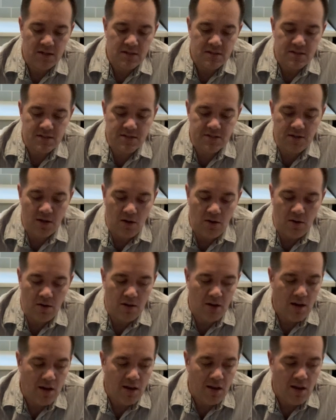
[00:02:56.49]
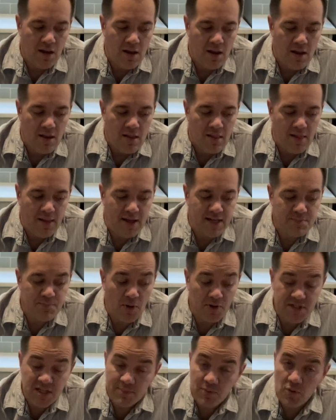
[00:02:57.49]
So it's
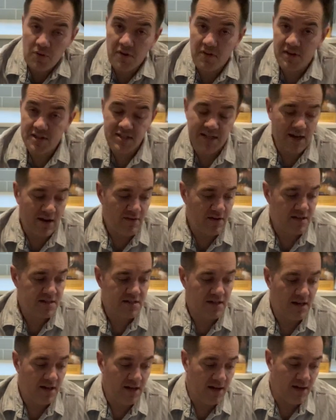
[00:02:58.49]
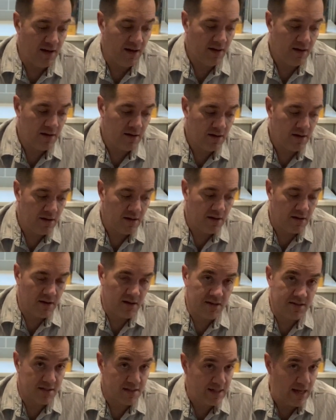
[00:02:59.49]
possible that this character here
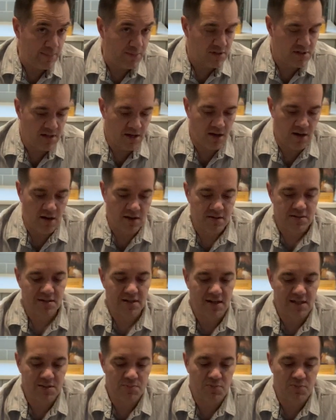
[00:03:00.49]
is a saboteur. So let's